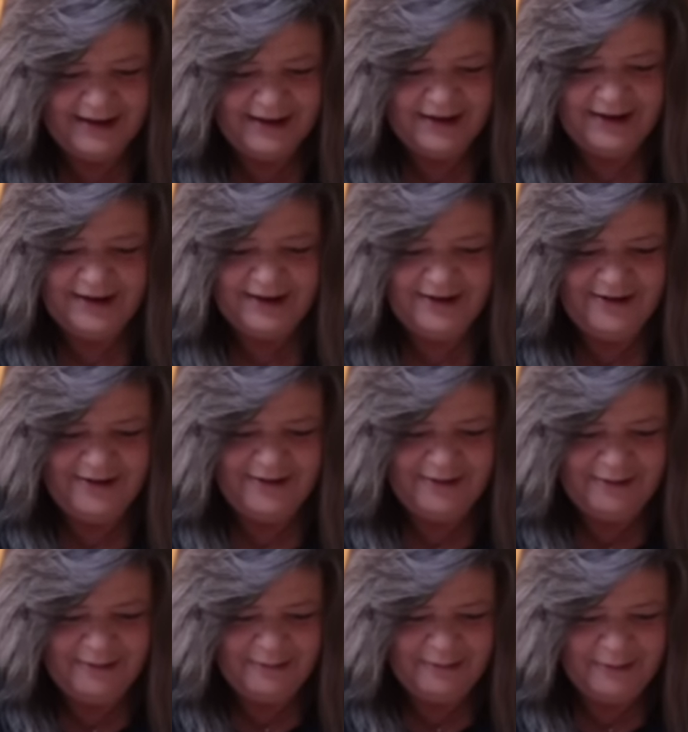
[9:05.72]

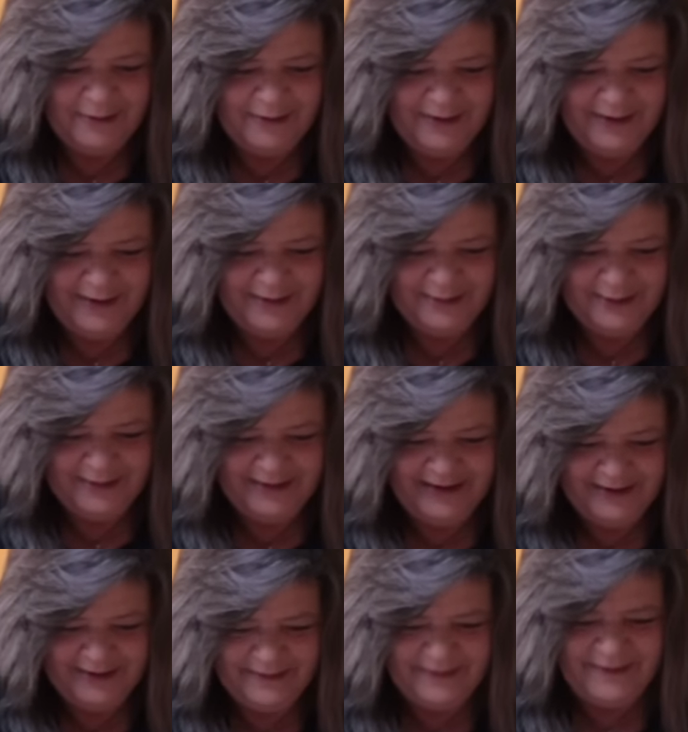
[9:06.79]
Oh boy, oh boy,
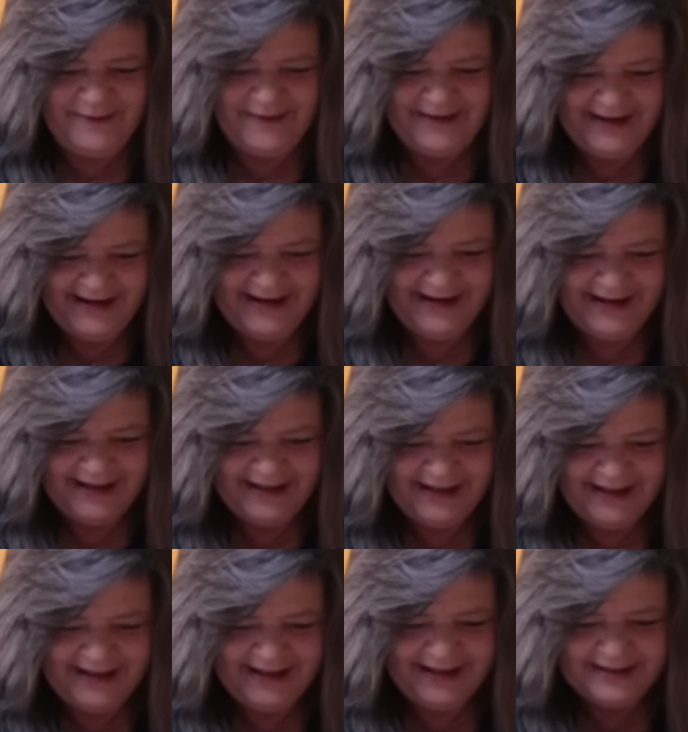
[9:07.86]
oh boy.
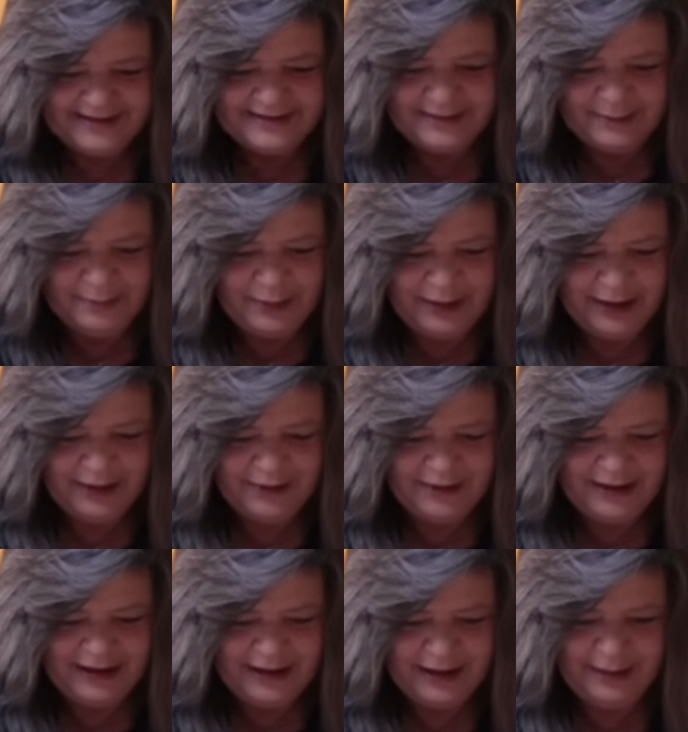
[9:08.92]
Somebody
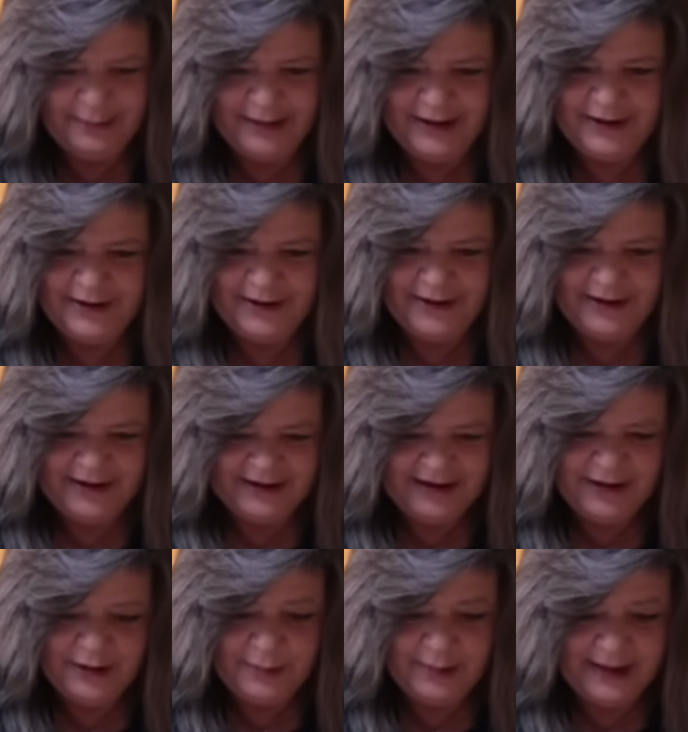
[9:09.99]
gonna get a big hurt
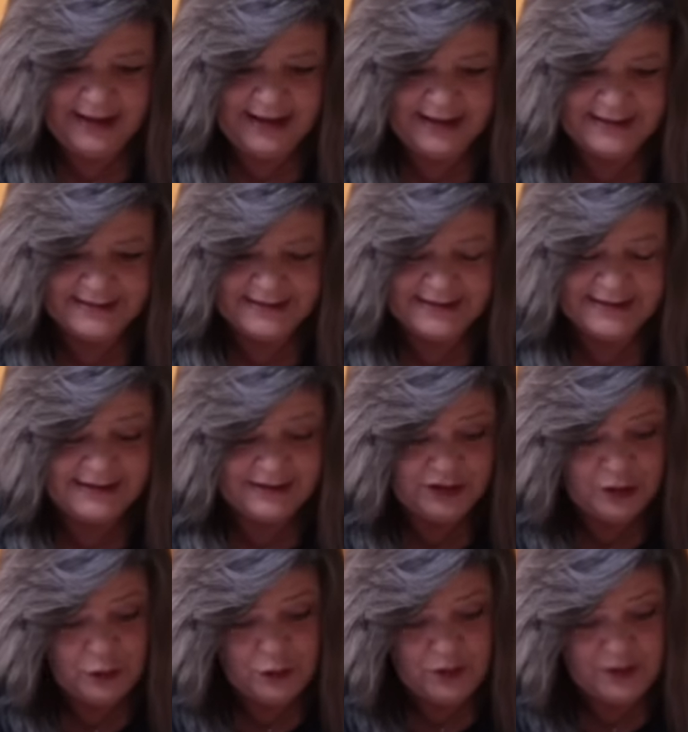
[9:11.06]
here because the,
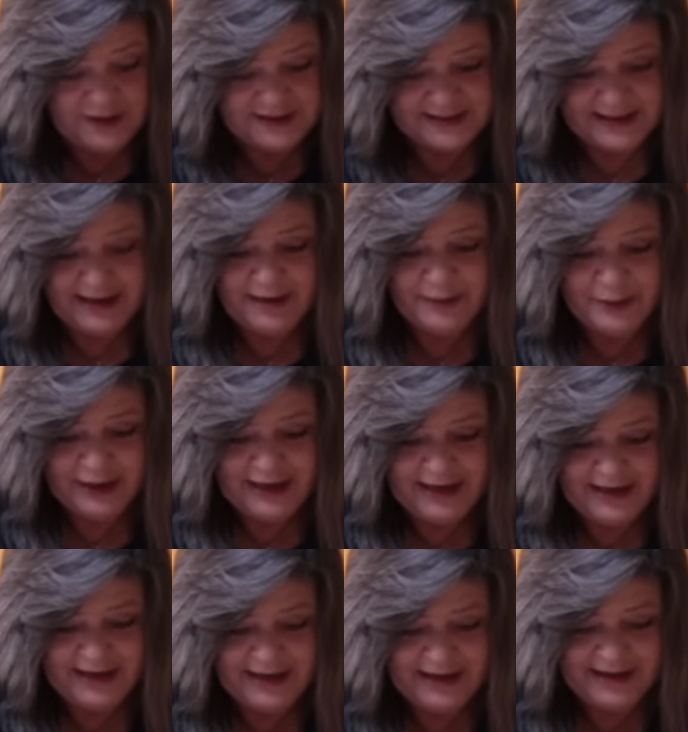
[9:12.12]
you are
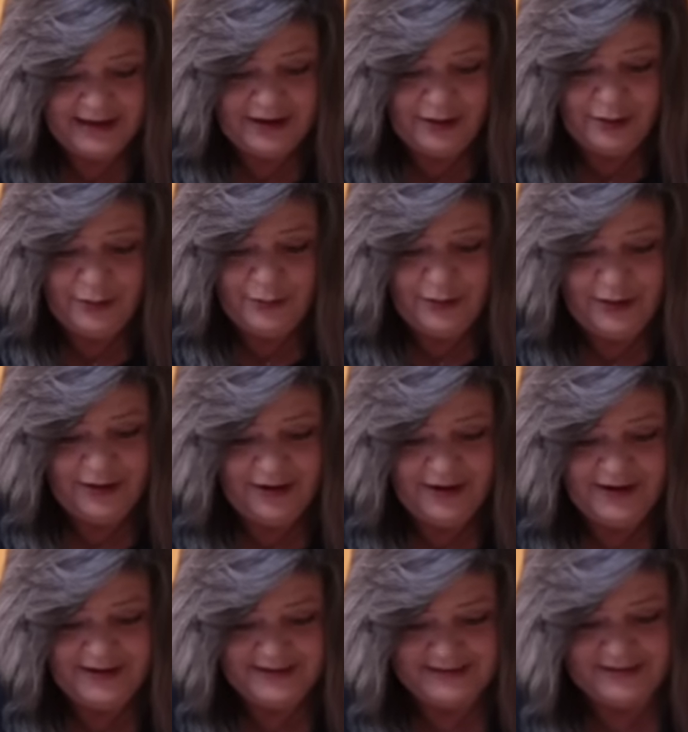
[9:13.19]
celebrating. You are on
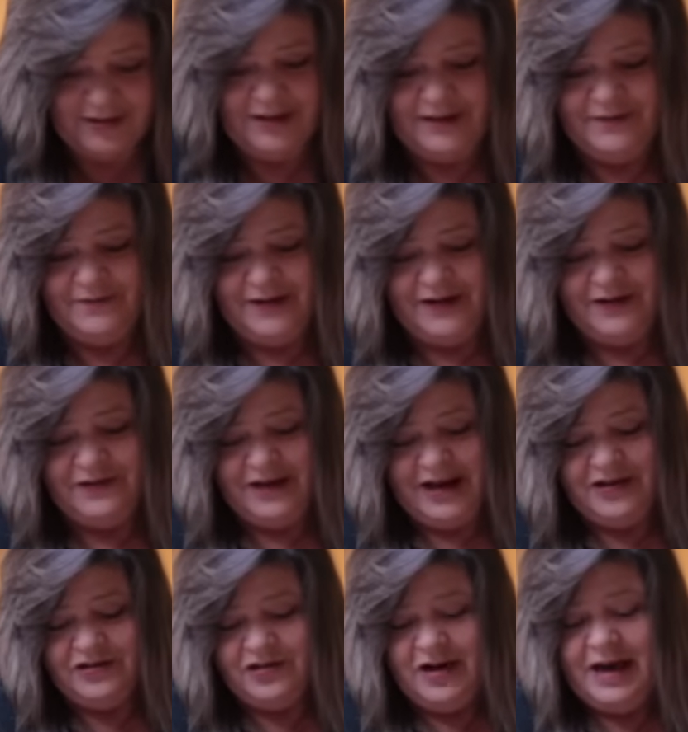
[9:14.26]
a solid
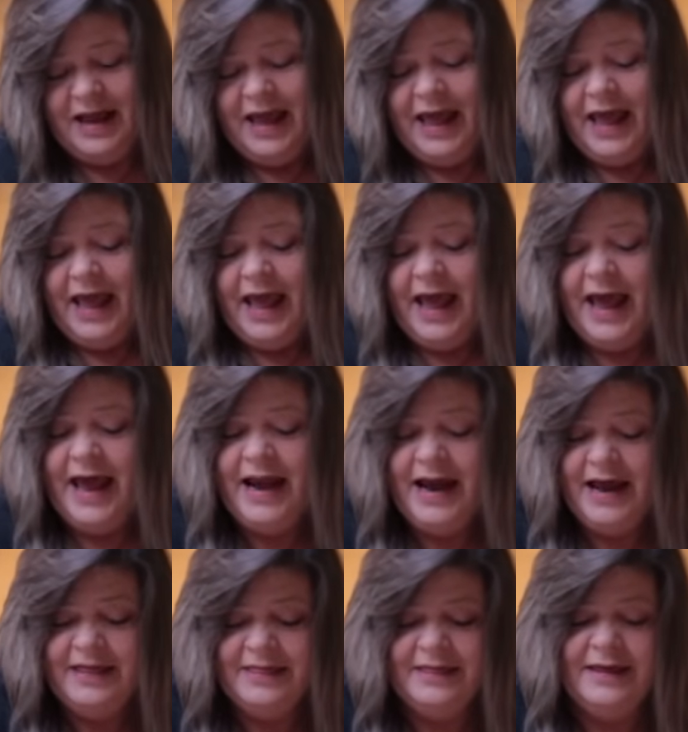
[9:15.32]
foundation. And
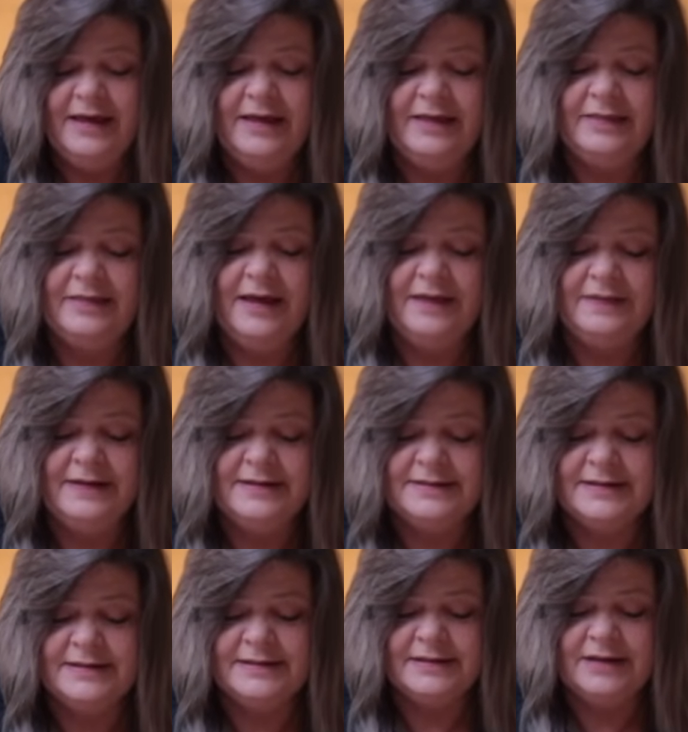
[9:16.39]
I think that this
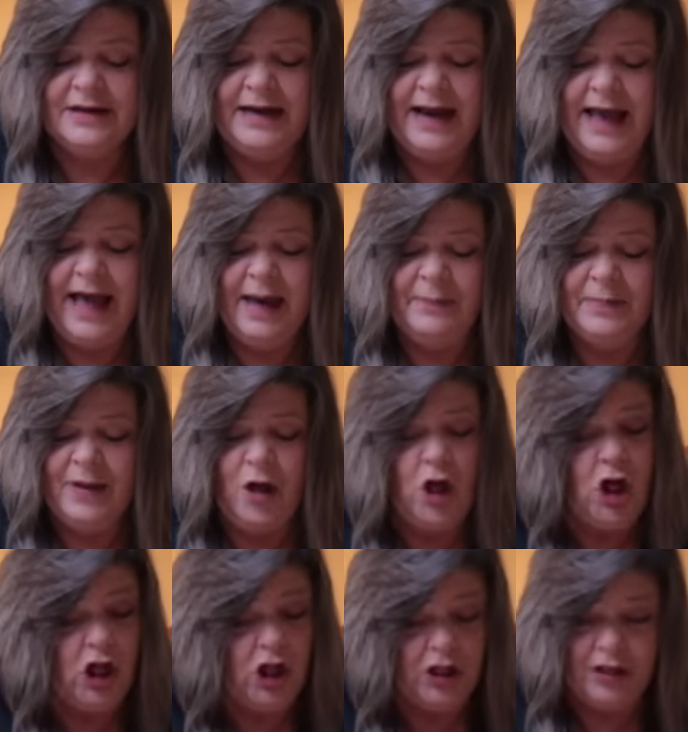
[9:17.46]
is gonna happen
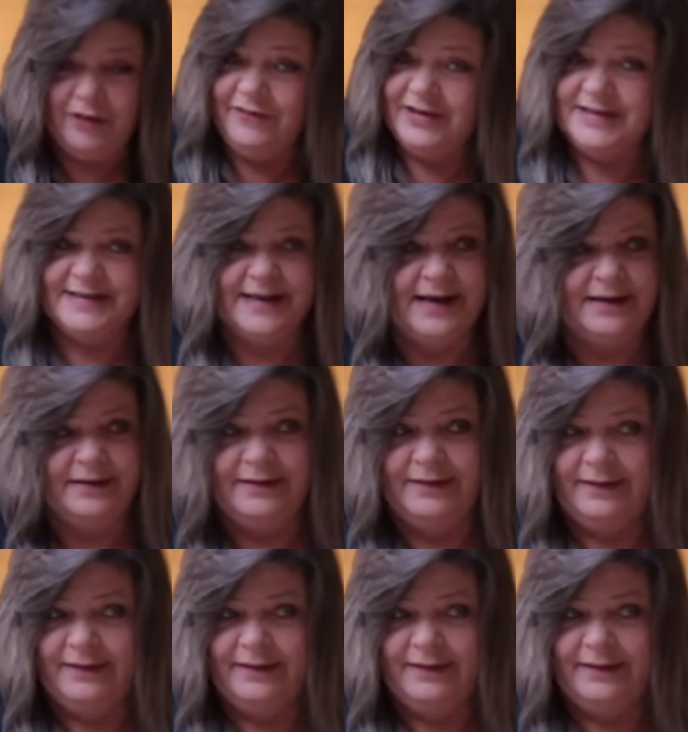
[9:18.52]
all of a sudden.